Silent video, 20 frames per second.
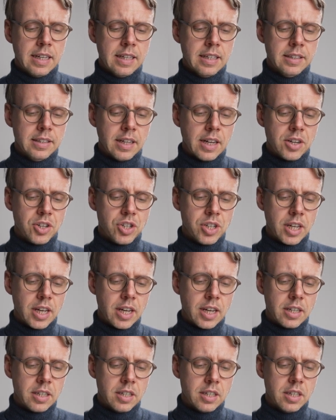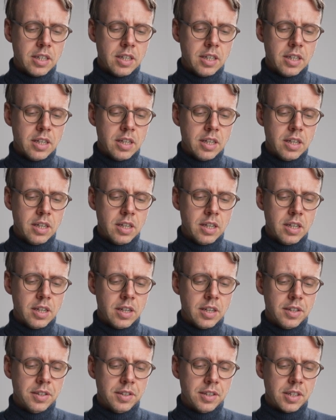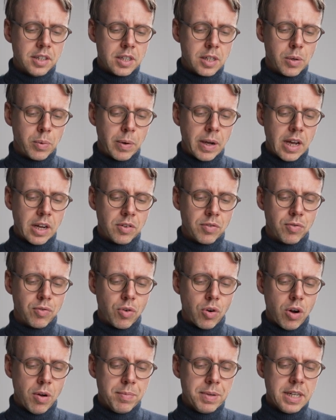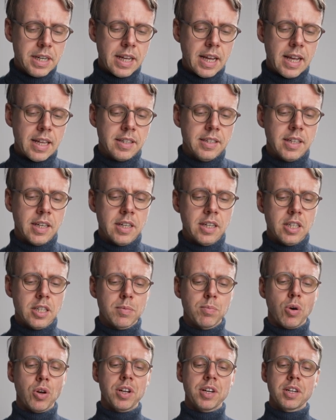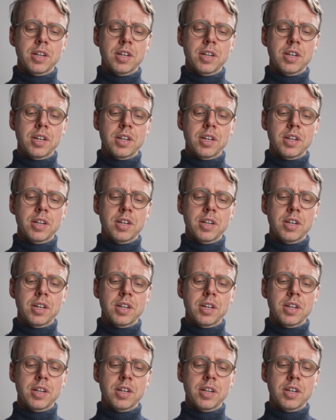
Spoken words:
such that the squared form in the Hessian is smaller